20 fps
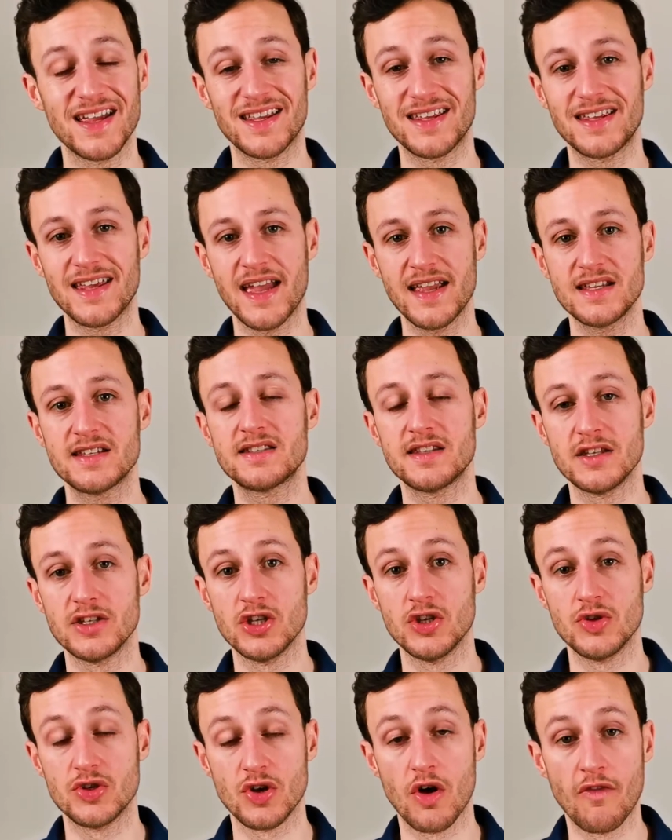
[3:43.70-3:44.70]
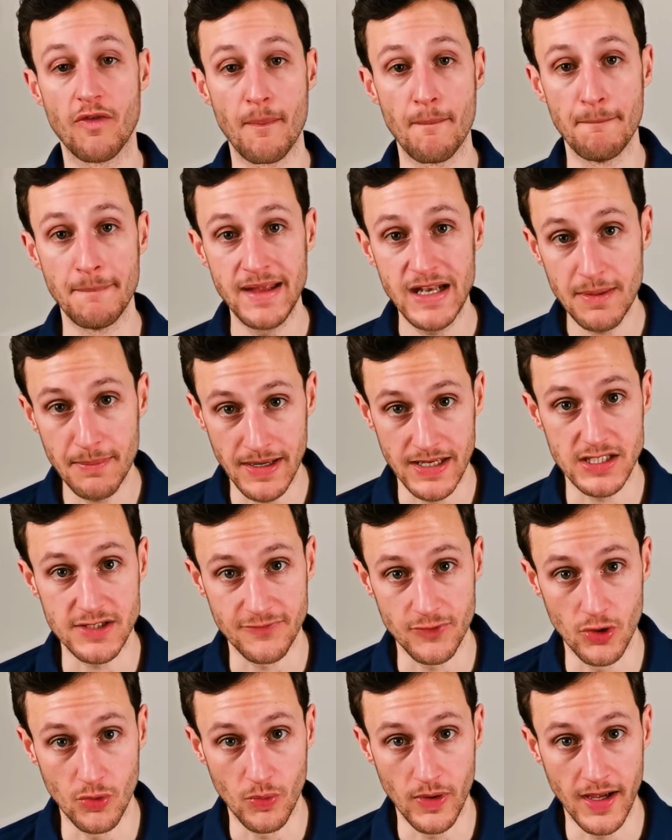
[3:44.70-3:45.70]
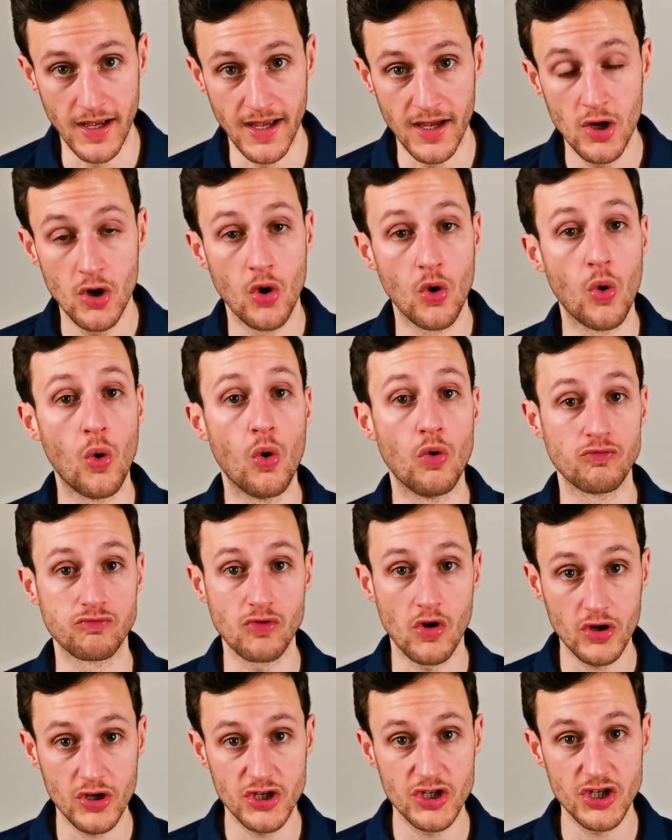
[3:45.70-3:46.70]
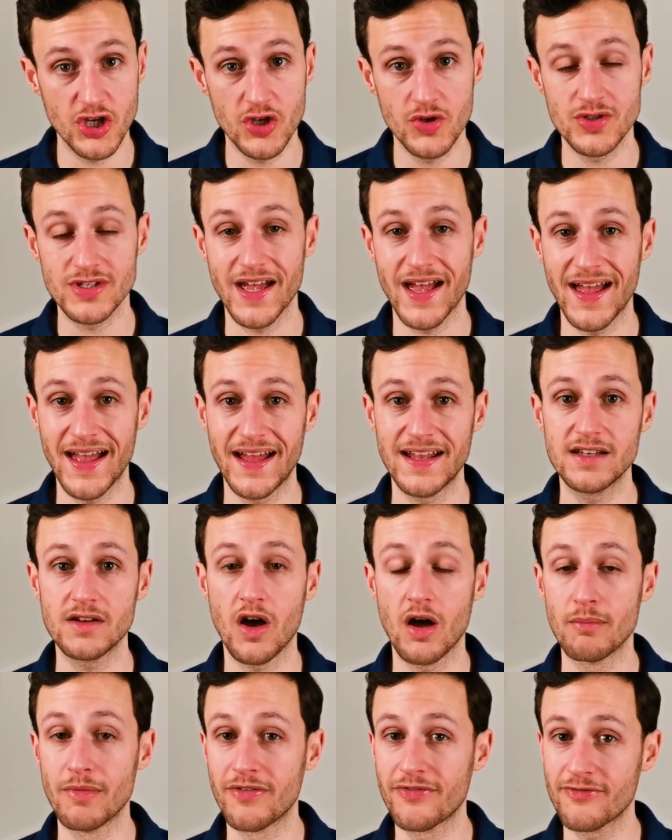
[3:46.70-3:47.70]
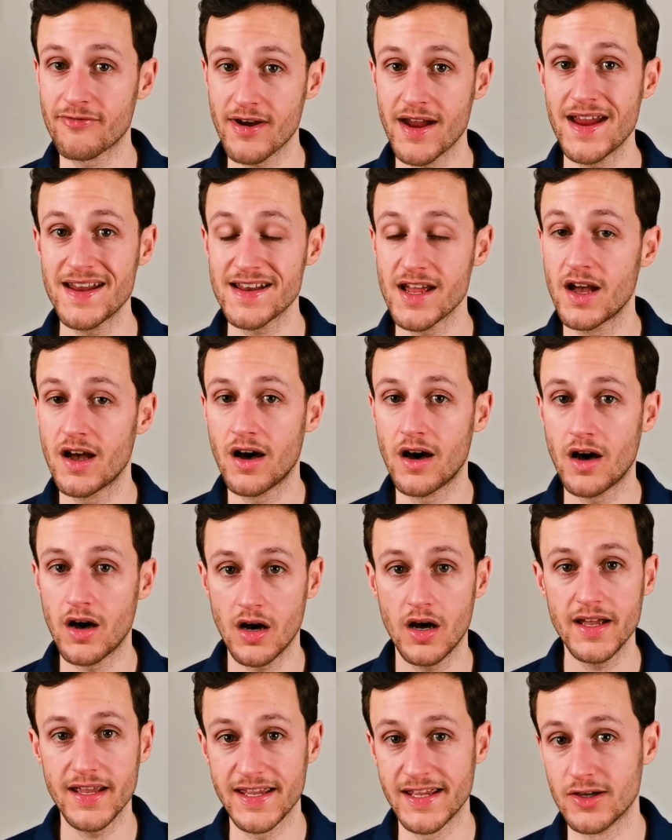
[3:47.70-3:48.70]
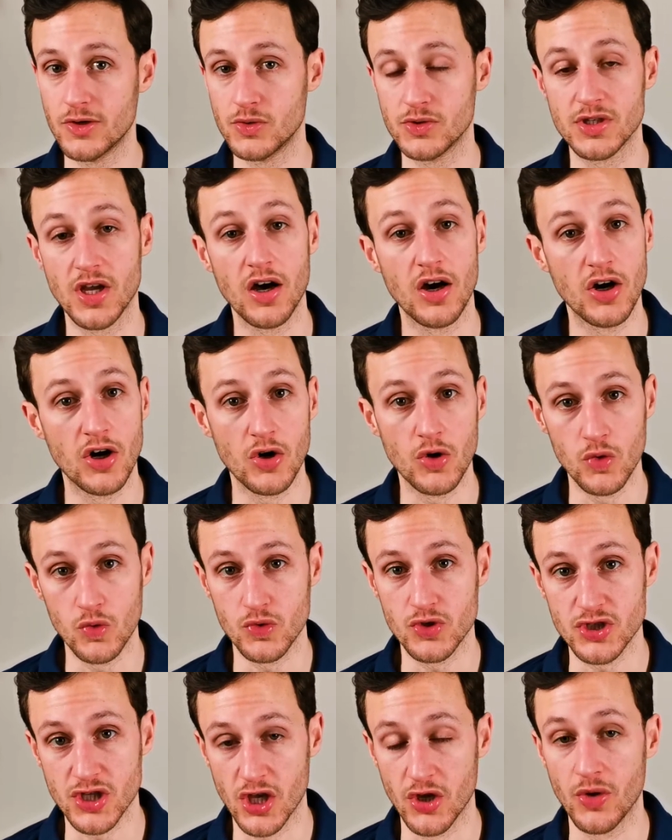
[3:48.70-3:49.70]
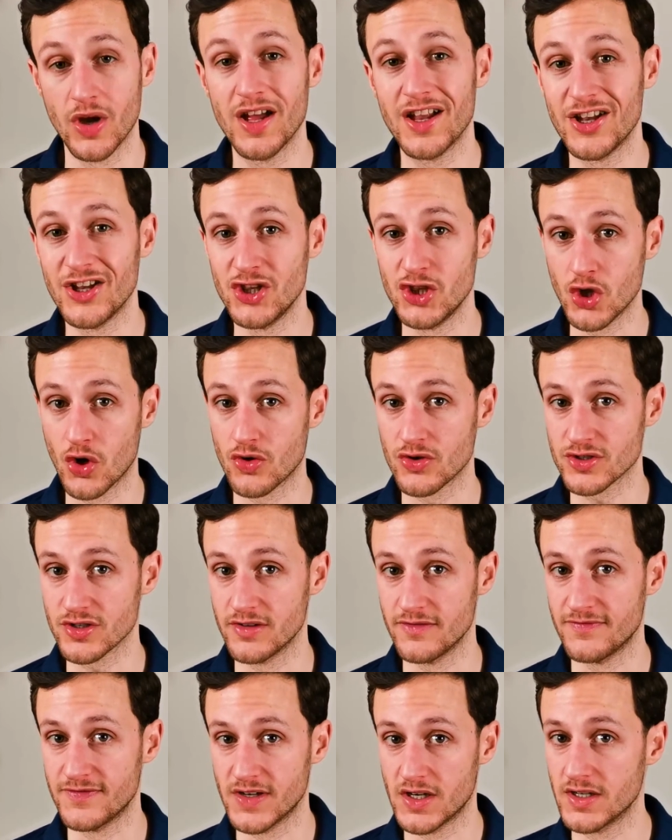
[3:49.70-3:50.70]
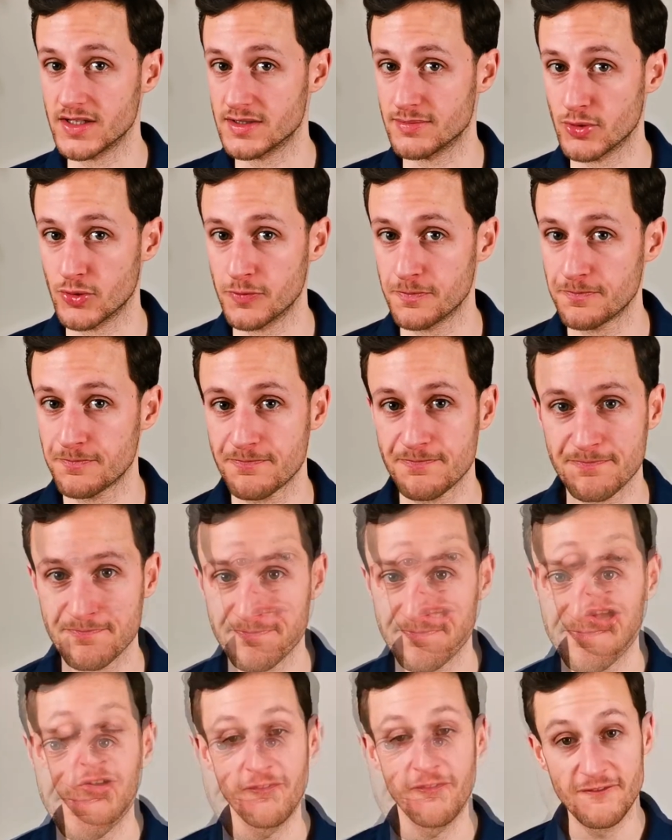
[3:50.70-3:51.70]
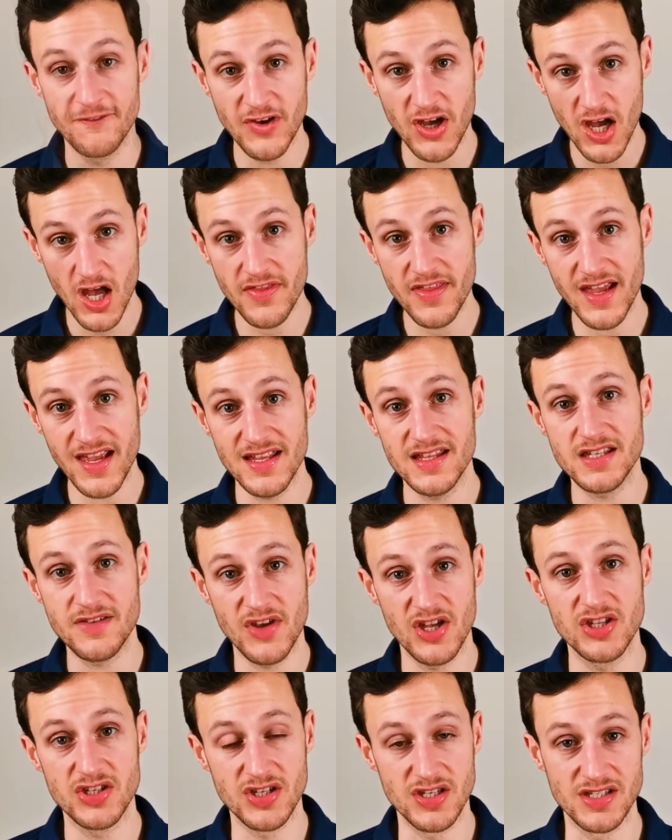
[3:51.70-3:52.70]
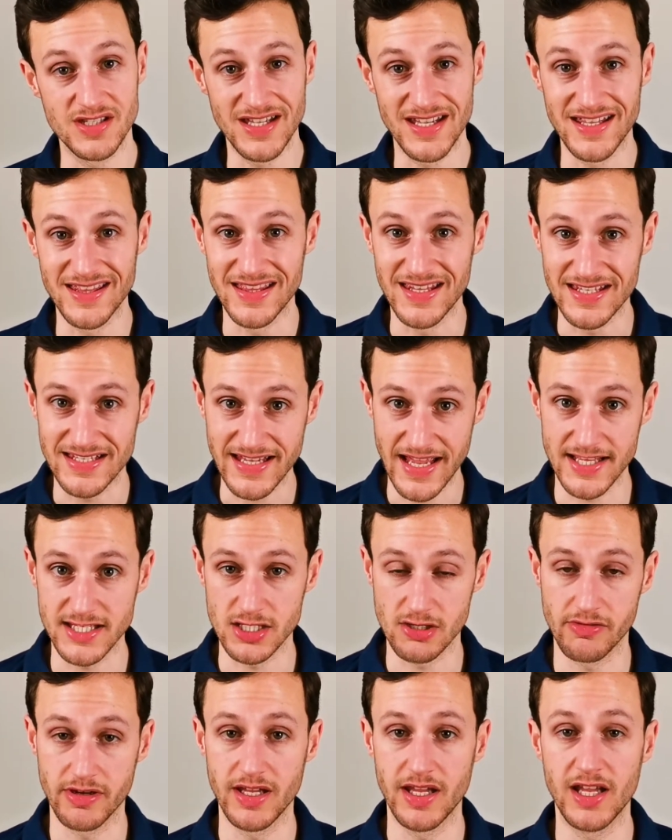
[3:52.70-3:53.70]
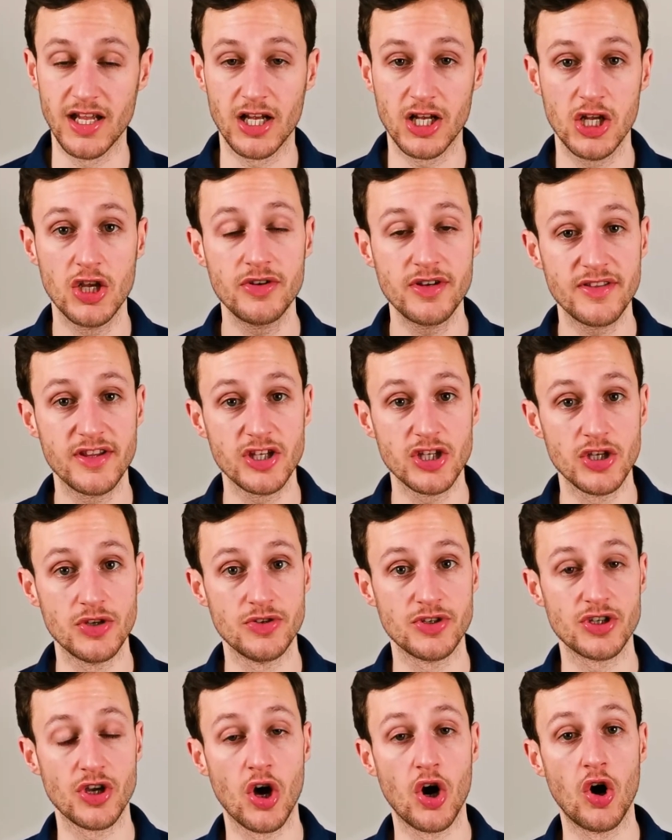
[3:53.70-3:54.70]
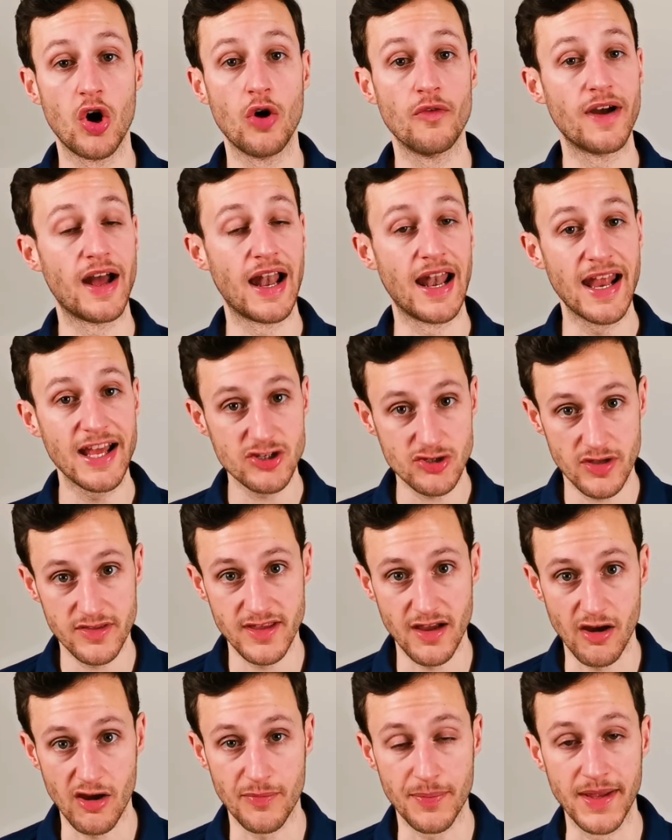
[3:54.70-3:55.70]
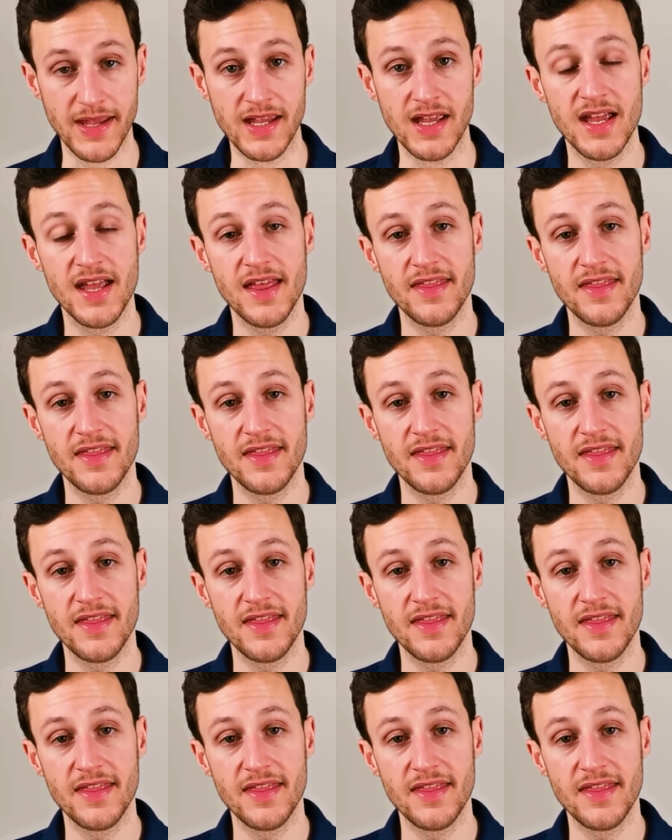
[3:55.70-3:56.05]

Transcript: against the use of minimalist footwear or rocker shoes, and I'm afraid high heels are also not advisable. Further interventions in this category included the use of electrotherapy,